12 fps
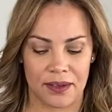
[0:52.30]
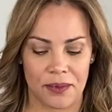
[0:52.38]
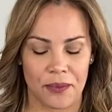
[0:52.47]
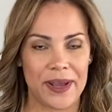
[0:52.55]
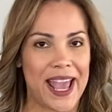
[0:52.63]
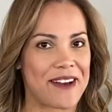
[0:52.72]

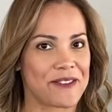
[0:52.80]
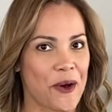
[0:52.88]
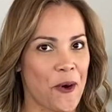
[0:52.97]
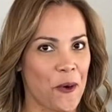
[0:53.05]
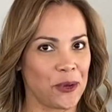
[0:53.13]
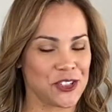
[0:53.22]
We have a
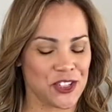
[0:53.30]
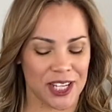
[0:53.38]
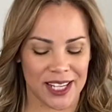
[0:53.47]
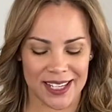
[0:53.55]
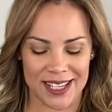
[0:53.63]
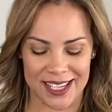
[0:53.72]
whole
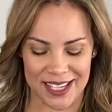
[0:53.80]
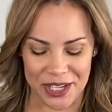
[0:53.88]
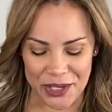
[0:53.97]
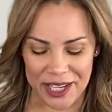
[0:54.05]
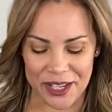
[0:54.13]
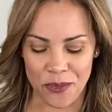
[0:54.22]
chicken
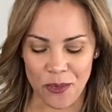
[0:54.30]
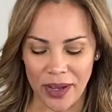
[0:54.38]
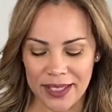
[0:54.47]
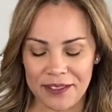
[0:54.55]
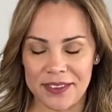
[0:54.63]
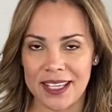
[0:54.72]
here, and
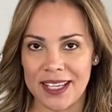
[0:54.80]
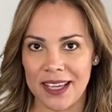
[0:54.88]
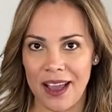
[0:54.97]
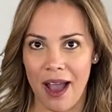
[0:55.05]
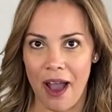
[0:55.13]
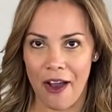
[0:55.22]
one of the
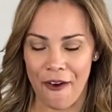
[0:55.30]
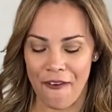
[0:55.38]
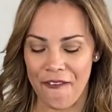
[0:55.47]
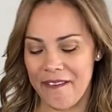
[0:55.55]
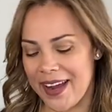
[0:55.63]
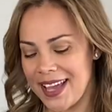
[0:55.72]

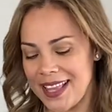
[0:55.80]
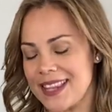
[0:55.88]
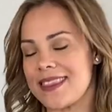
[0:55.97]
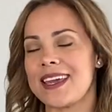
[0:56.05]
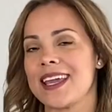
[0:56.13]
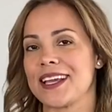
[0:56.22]
great
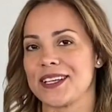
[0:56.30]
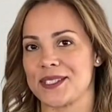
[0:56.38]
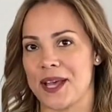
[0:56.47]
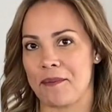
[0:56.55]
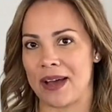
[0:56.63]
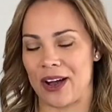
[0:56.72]
things
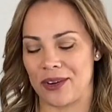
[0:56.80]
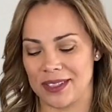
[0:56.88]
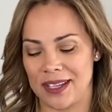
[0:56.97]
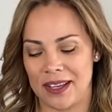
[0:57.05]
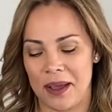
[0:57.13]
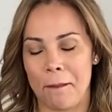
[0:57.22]
about
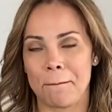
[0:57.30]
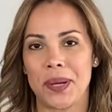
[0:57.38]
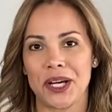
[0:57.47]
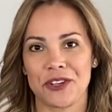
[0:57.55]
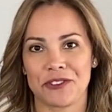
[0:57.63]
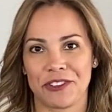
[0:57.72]

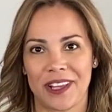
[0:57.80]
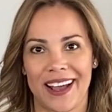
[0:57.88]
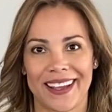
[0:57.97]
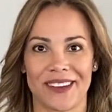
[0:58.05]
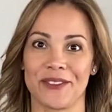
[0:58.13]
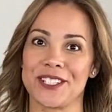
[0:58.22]

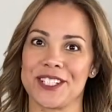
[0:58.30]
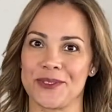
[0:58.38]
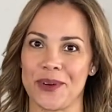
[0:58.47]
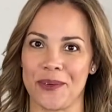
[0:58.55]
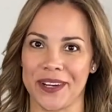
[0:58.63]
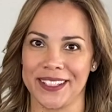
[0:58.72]
butterflying, which is
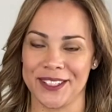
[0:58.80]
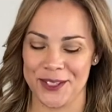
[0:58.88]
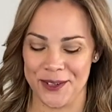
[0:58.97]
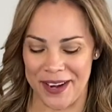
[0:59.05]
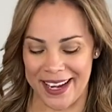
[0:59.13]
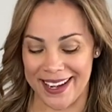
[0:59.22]
what we're gonna
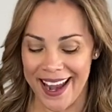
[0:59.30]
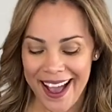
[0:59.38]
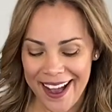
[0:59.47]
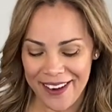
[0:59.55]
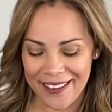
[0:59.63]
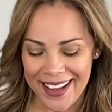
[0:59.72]
do right
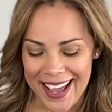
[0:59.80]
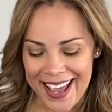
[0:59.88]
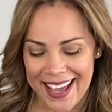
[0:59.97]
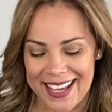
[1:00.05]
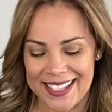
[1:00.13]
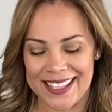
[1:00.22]
now,
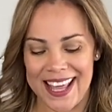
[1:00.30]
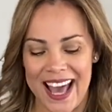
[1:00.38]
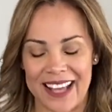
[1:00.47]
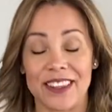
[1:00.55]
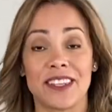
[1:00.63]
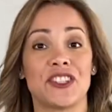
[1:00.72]
is
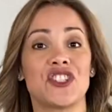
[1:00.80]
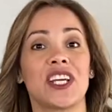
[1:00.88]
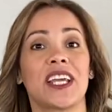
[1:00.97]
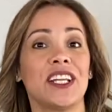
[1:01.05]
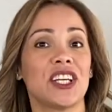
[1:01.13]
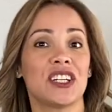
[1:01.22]
that the
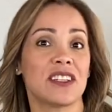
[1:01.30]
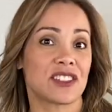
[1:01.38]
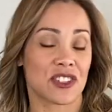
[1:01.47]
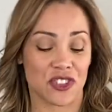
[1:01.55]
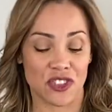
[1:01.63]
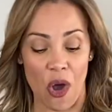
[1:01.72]
chicken
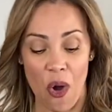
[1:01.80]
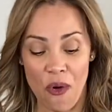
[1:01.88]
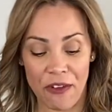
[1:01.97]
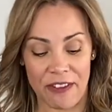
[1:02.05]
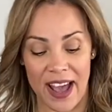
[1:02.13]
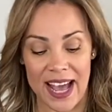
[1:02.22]
cooks so
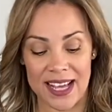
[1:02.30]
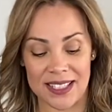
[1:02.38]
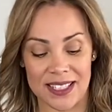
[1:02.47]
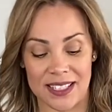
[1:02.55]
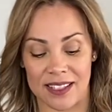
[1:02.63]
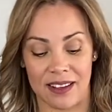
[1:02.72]

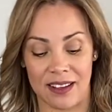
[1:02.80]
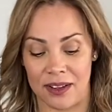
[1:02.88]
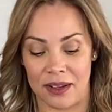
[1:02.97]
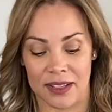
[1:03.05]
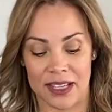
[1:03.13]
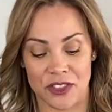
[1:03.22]
fast.
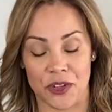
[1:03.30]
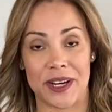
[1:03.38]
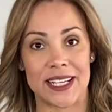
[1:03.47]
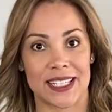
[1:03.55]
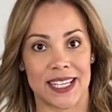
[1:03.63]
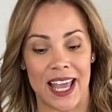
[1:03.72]
Oh, it's
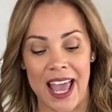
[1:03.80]
crazy.